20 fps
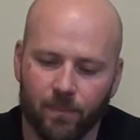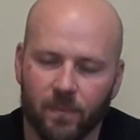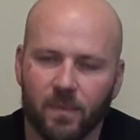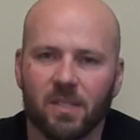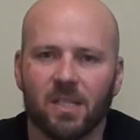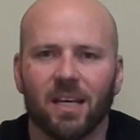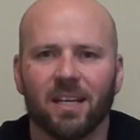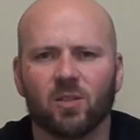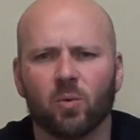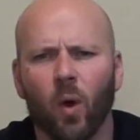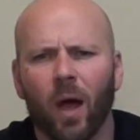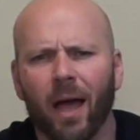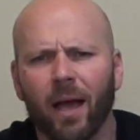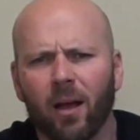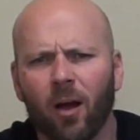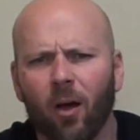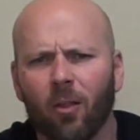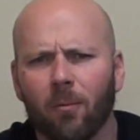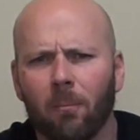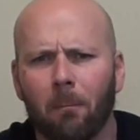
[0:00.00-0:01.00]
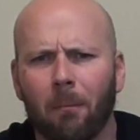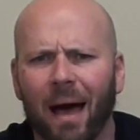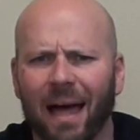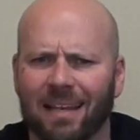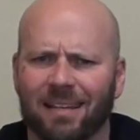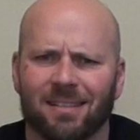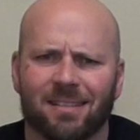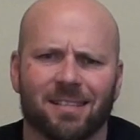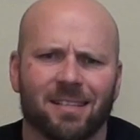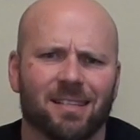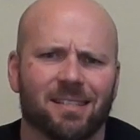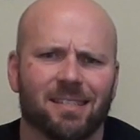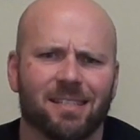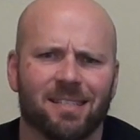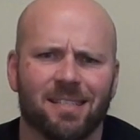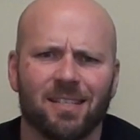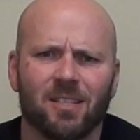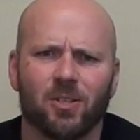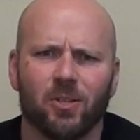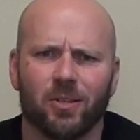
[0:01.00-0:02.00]
see, that's why I call them buttons, because
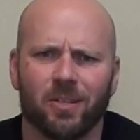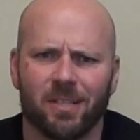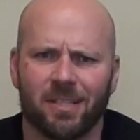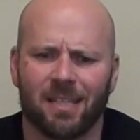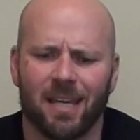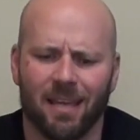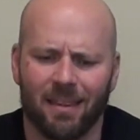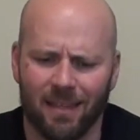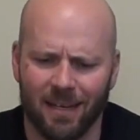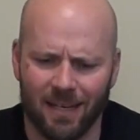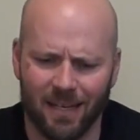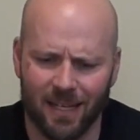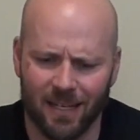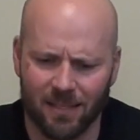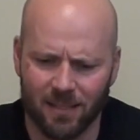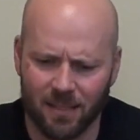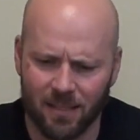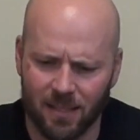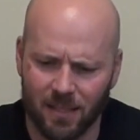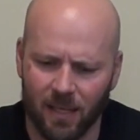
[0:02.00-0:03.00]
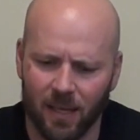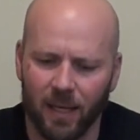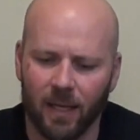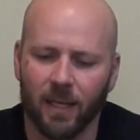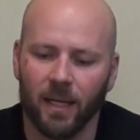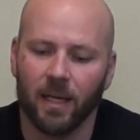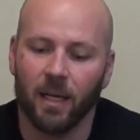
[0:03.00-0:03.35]
it's easier to say than discs.